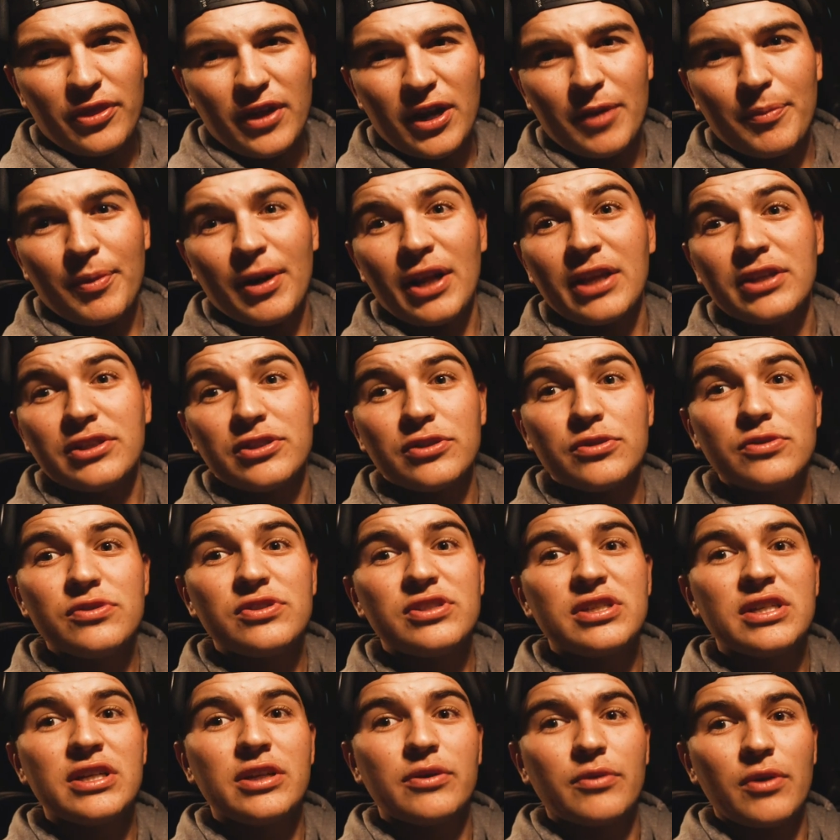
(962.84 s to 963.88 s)
there, but I do
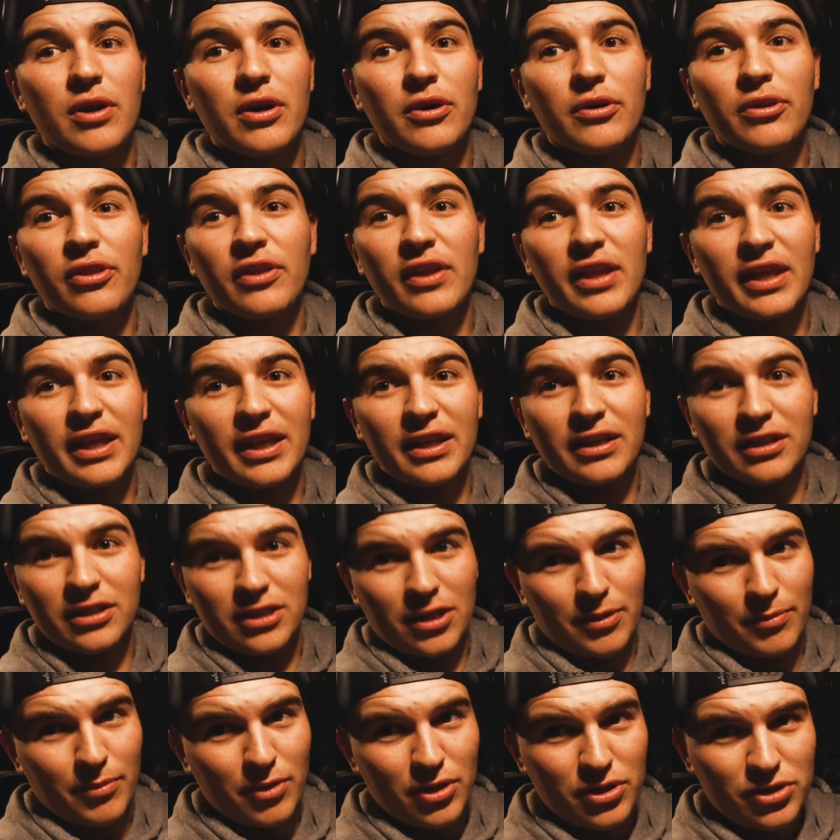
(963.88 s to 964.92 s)
see growth in
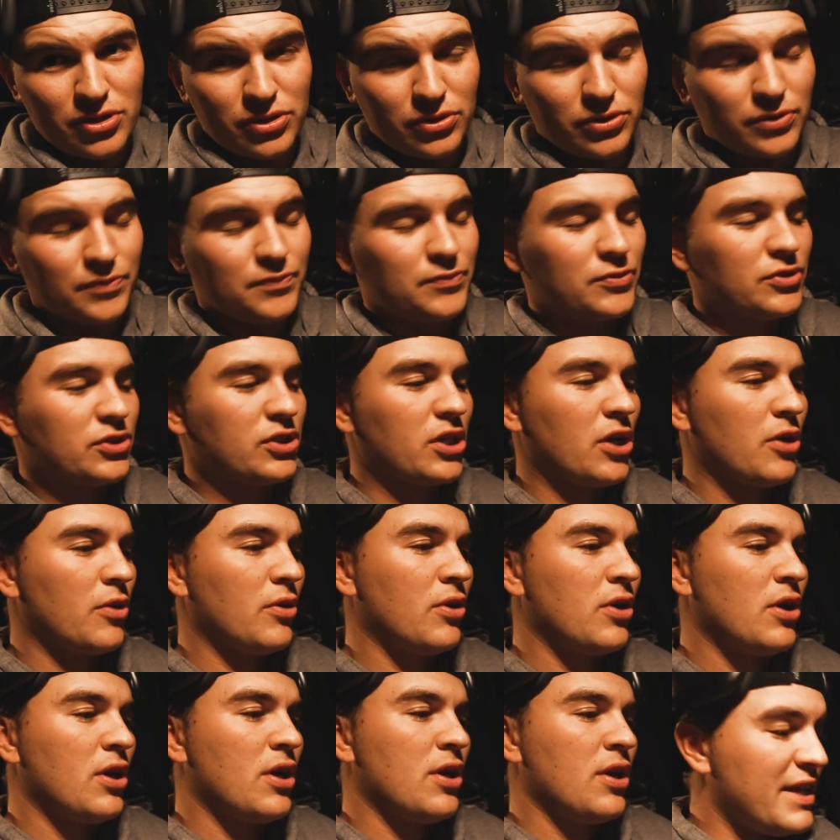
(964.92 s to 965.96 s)
commercial.
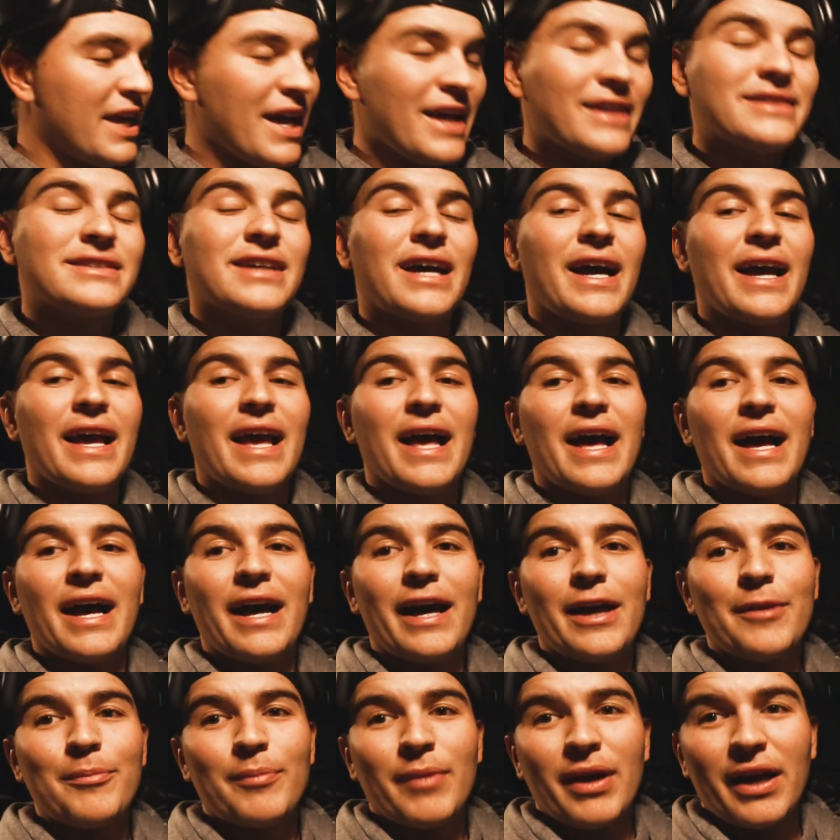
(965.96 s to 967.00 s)
So yes, I
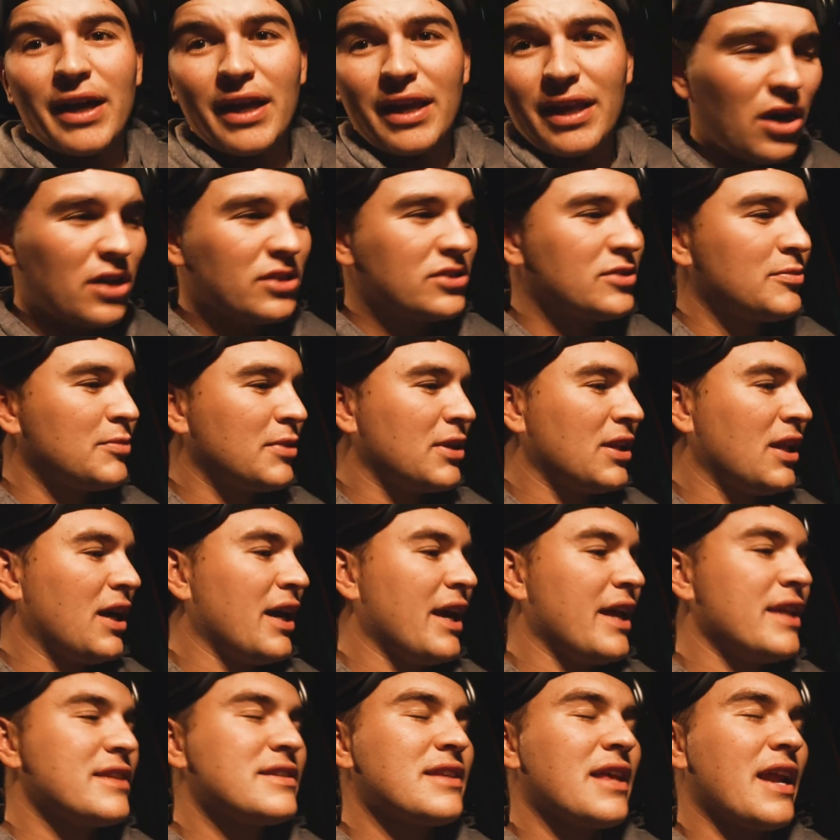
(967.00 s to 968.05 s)
had my awesome
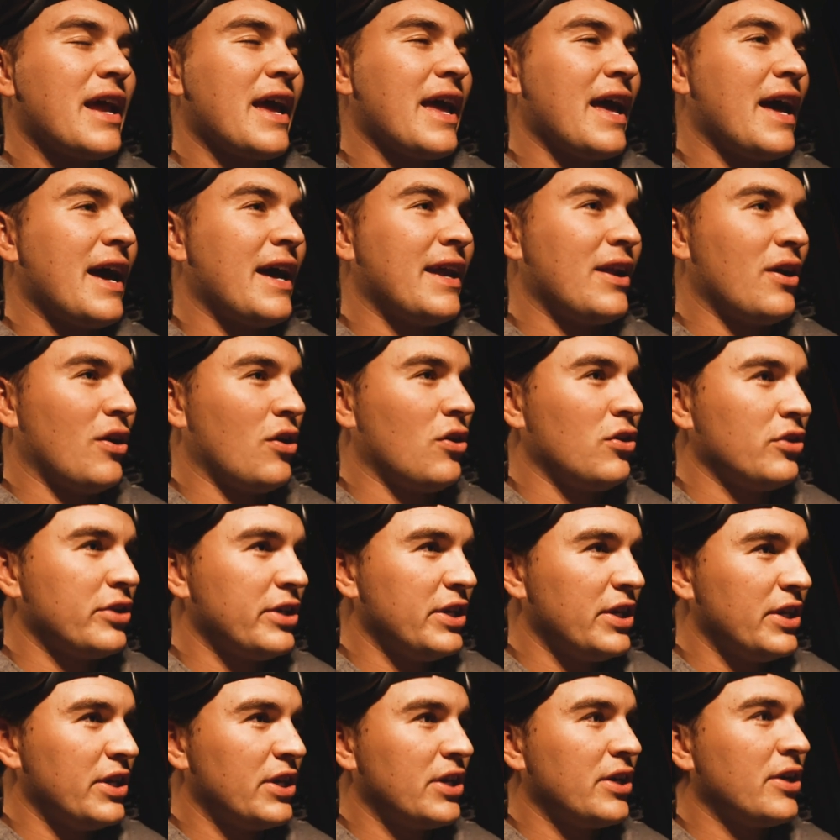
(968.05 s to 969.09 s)
clients that I had all
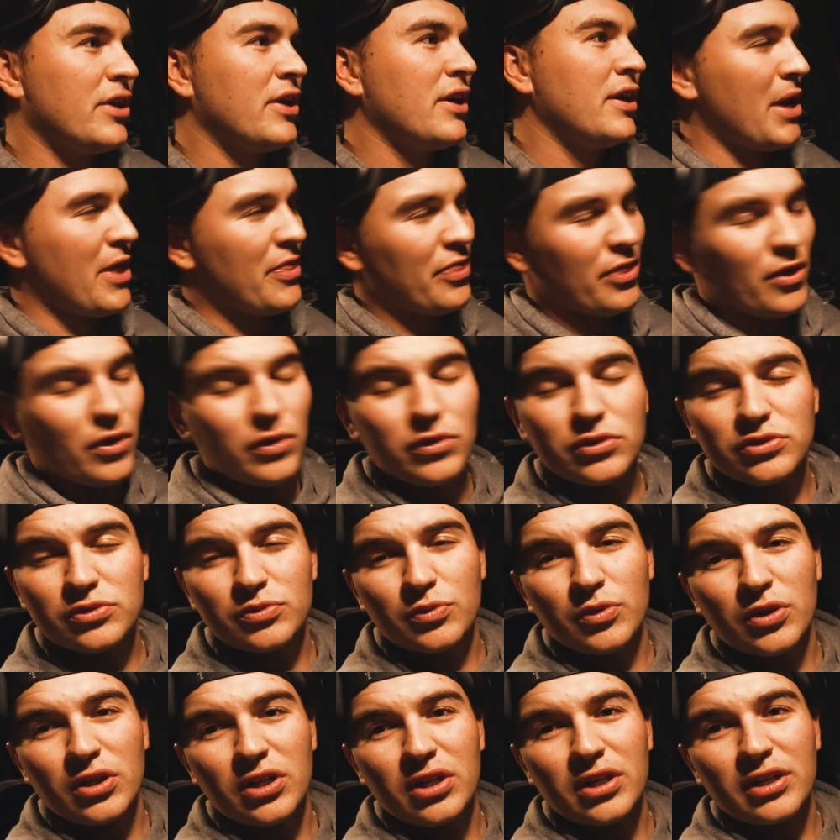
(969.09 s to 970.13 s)
year, and those
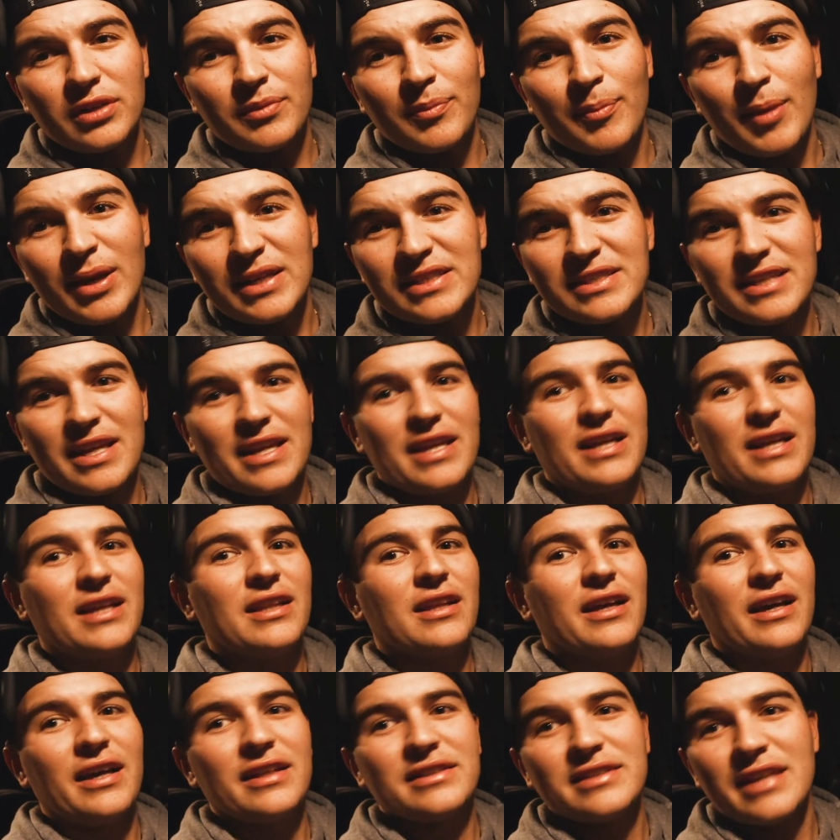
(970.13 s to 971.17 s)
were my steady
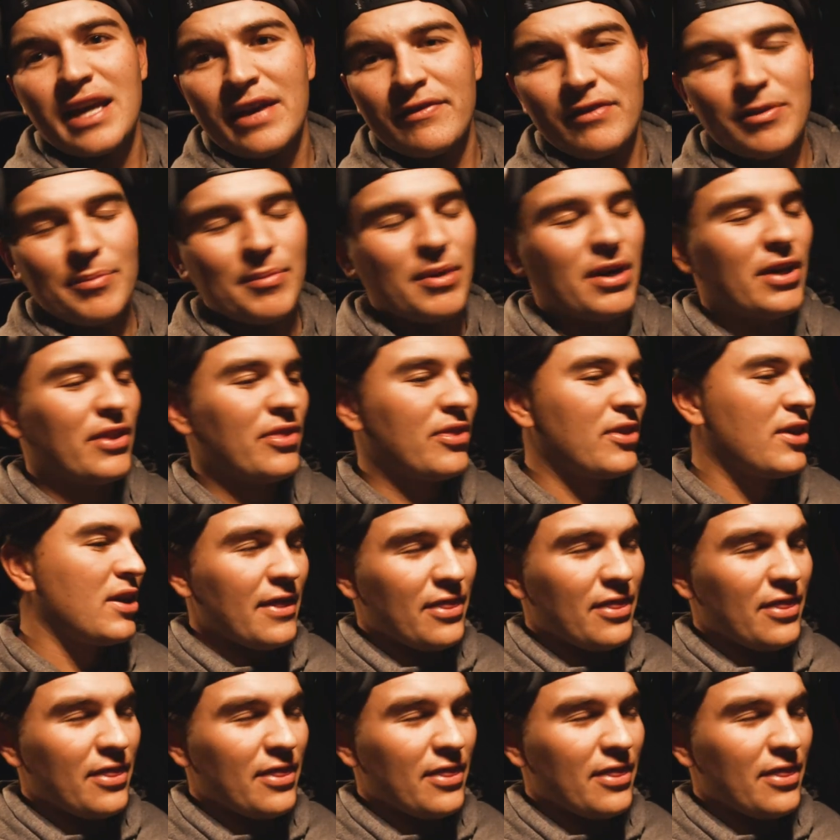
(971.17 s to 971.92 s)
clients every month.